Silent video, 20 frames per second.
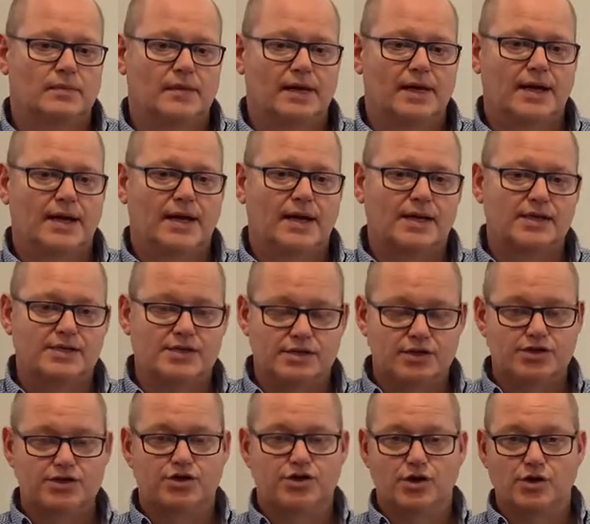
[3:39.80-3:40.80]
and the
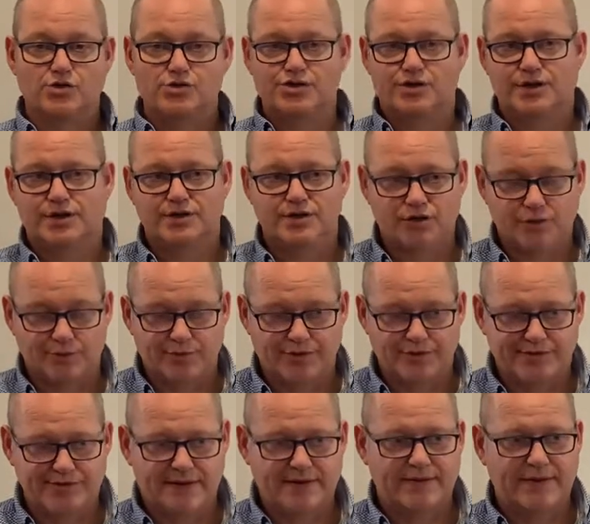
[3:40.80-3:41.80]
solution to
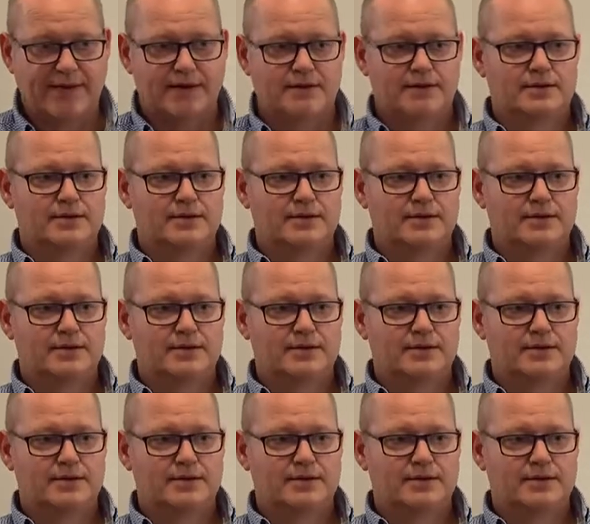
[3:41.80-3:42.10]
prevent that,